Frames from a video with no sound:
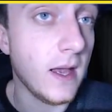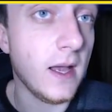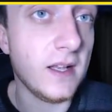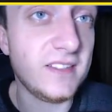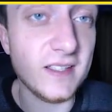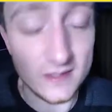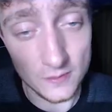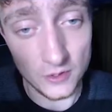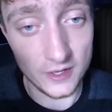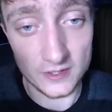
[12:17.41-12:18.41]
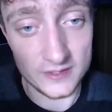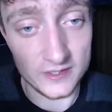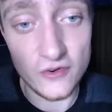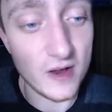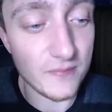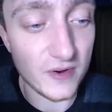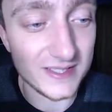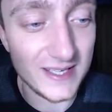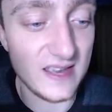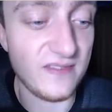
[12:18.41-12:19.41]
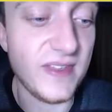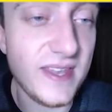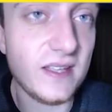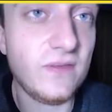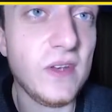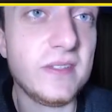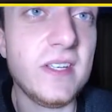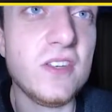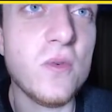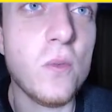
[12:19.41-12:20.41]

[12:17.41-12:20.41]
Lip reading: $61 is a great price again for this first edition